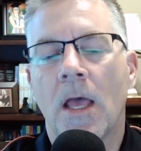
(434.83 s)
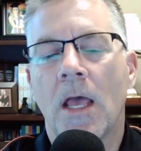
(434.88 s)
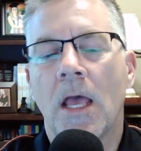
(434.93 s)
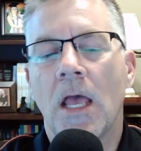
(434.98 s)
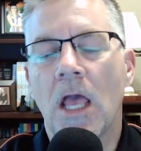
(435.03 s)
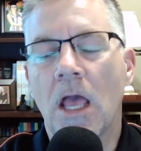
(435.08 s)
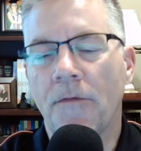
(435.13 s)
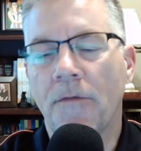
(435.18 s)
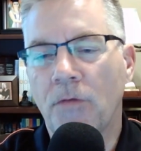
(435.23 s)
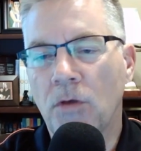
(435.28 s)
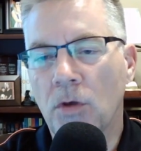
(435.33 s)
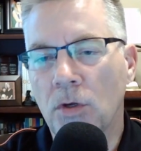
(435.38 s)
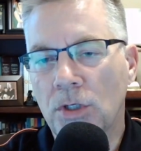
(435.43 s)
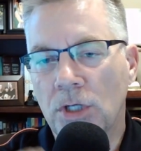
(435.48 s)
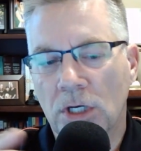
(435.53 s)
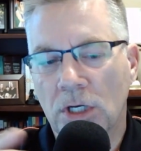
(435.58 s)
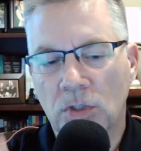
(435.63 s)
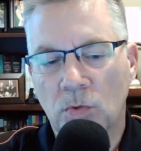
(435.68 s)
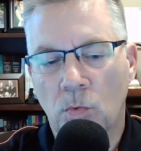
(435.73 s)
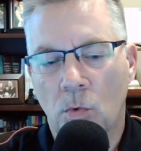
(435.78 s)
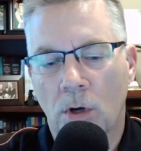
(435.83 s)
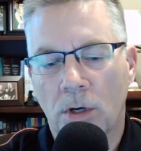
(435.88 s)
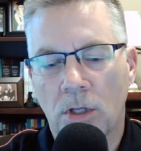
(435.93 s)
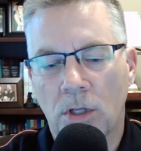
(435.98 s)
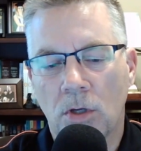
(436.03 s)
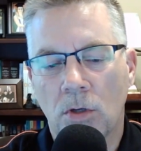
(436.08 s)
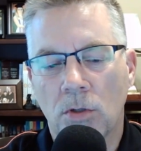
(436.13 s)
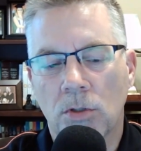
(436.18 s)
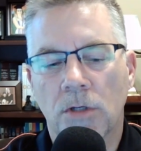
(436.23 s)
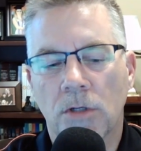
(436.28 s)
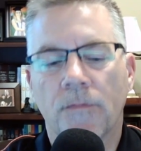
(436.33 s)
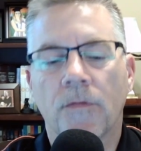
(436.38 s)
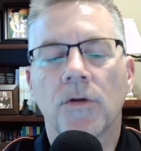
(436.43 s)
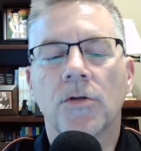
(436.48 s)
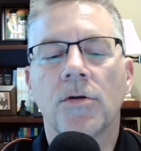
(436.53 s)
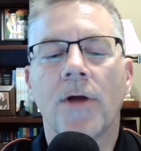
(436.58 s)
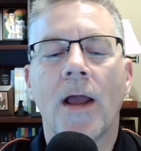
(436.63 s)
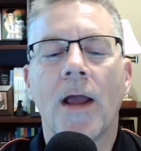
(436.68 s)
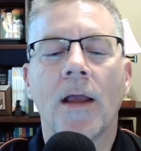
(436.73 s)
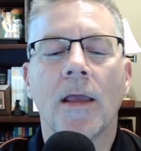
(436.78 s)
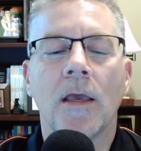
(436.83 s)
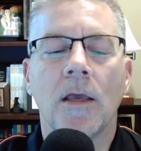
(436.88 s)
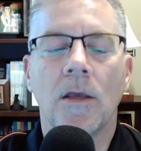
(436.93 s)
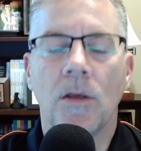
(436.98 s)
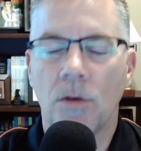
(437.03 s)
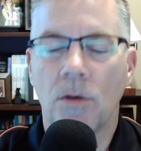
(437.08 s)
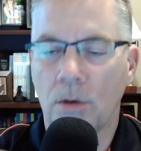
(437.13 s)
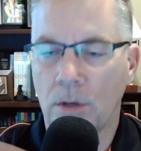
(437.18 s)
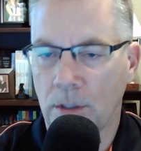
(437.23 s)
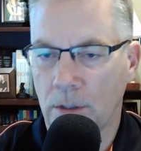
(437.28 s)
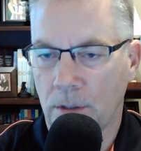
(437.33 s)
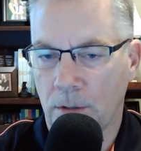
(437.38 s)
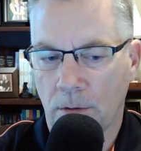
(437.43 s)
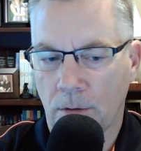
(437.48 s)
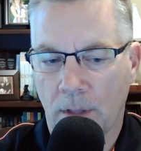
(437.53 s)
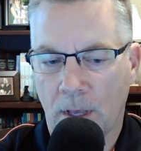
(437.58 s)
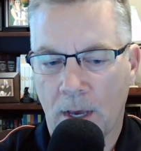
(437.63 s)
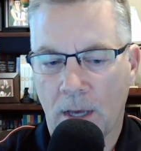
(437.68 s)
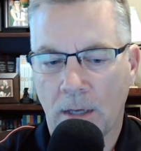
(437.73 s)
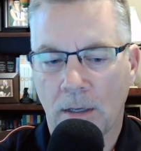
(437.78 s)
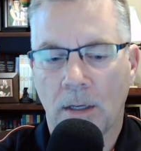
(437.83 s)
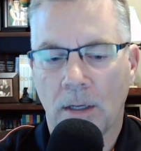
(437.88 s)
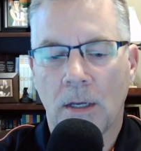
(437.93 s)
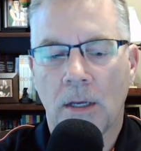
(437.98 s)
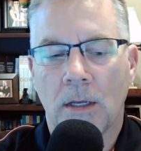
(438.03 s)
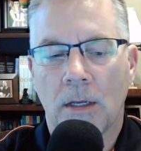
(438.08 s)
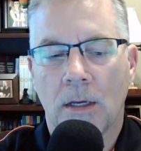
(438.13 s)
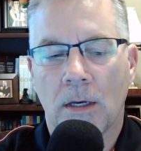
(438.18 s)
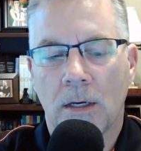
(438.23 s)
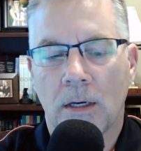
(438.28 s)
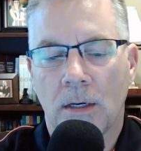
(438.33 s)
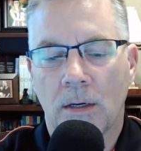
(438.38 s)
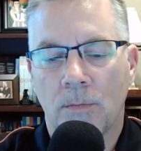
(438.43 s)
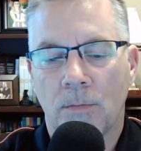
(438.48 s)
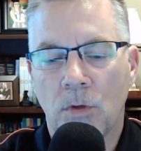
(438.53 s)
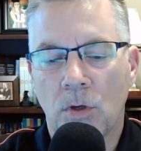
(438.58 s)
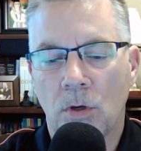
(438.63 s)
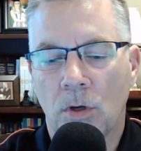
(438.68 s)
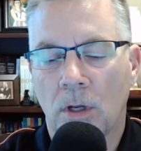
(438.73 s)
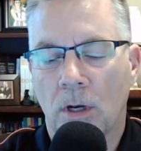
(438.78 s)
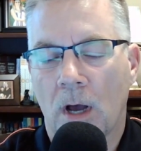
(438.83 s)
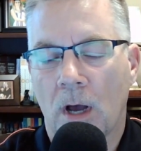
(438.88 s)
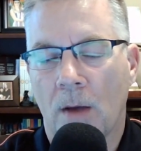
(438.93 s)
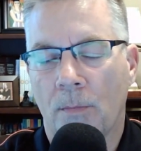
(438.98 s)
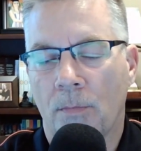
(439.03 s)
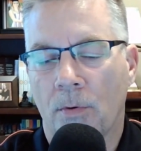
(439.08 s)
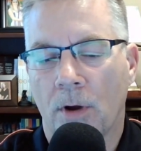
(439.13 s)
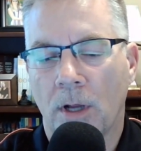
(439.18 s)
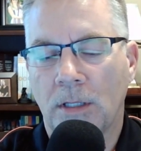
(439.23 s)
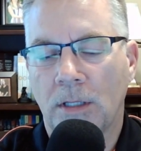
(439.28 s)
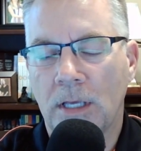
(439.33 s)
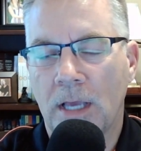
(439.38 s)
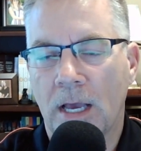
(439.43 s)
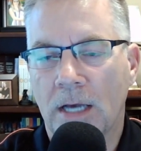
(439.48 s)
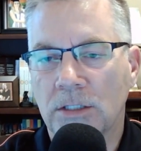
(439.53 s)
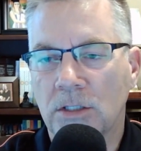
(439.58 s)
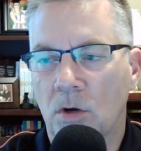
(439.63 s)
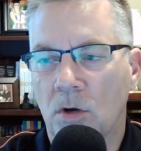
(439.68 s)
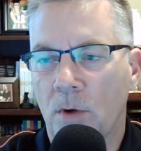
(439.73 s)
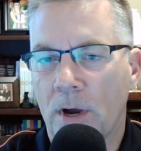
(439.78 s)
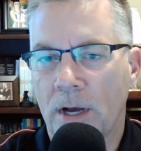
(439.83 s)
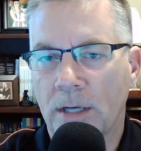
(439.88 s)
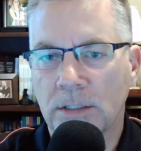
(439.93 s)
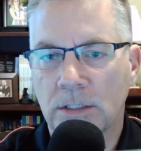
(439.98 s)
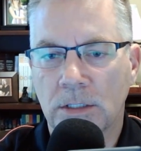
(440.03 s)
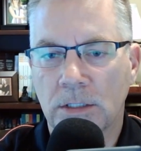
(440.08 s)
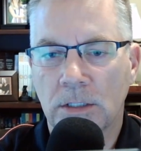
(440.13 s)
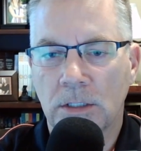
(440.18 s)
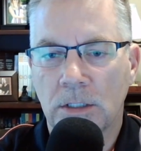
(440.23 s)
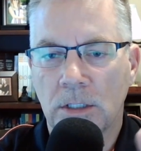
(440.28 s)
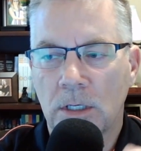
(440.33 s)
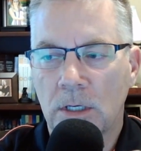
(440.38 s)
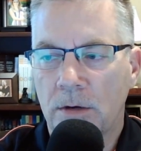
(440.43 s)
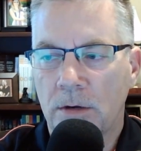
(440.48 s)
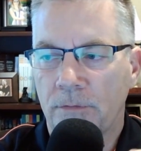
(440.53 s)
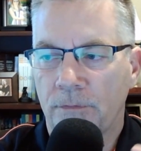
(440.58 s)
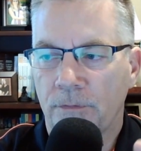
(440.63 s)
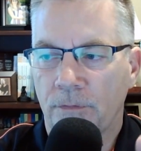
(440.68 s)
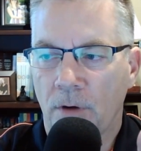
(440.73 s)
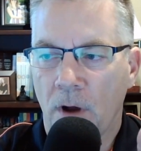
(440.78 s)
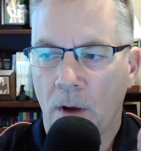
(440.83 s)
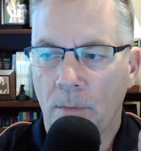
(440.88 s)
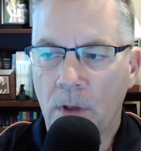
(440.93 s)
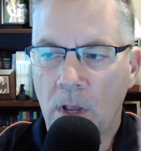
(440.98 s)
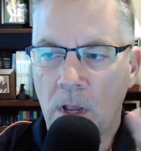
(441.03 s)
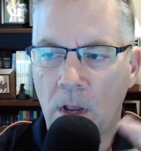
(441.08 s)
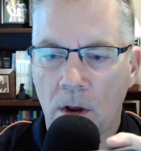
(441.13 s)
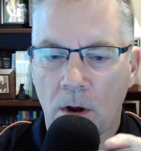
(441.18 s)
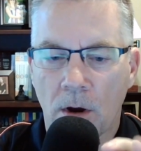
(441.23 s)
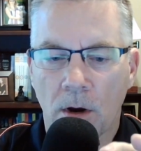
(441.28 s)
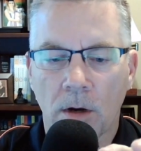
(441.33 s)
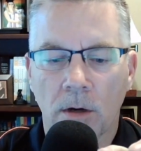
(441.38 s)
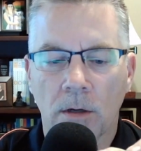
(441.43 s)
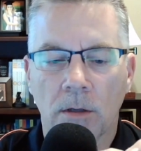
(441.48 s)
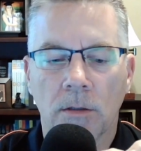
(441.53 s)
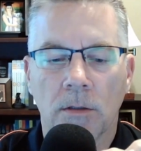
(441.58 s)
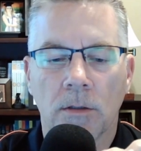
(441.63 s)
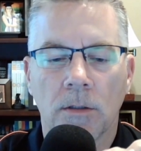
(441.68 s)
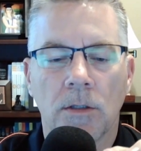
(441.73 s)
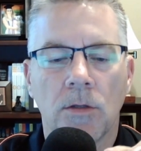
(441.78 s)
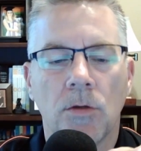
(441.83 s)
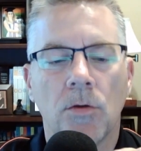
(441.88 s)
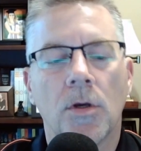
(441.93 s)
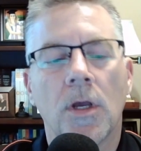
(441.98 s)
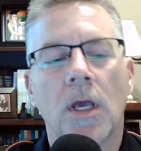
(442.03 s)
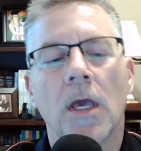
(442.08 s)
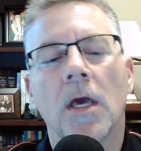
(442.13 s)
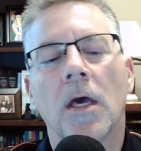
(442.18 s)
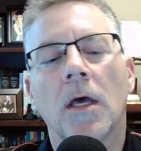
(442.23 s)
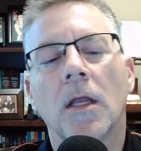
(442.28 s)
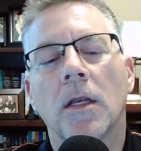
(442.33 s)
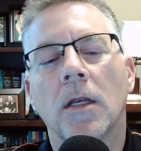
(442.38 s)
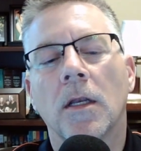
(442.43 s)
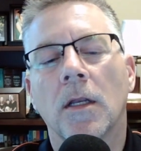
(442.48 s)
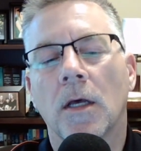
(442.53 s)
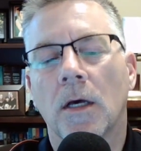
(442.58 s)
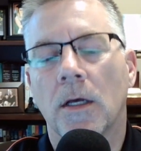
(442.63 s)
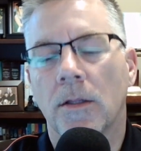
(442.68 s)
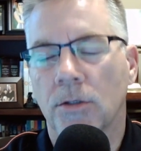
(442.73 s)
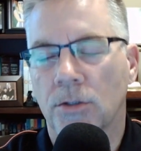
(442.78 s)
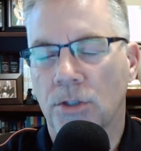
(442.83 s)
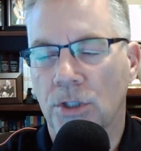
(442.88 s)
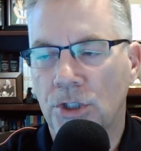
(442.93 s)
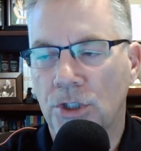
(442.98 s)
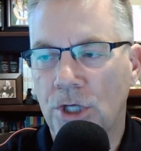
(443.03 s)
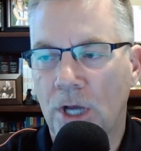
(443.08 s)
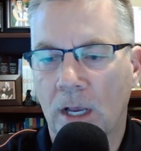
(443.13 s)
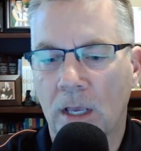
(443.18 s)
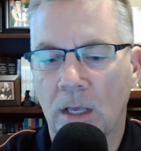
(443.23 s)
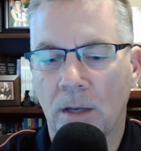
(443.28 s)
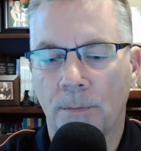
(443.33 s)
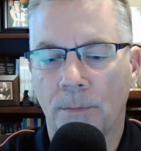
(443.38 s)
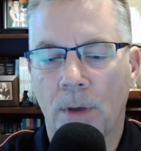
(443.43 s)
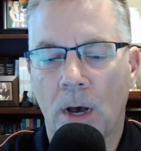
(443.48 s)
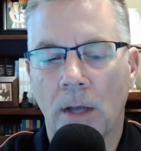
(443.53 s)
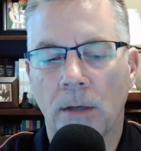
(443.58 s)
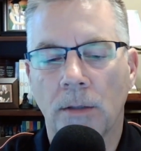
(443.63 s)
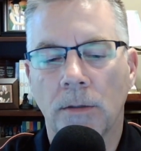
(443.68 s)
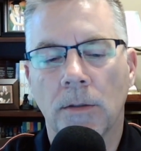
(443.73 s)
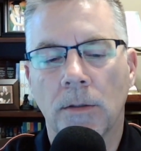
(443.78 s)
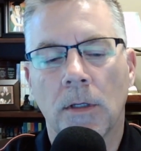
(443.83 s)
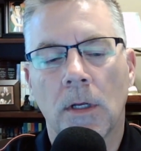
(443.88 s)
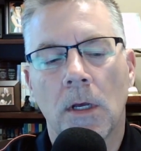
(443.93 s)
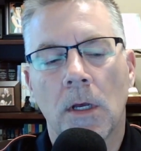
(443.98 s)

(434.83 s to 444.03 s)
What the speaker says: If you just want to use it for tracking, you can do that. You can operate the SOS from here. You can, there's a check-in button.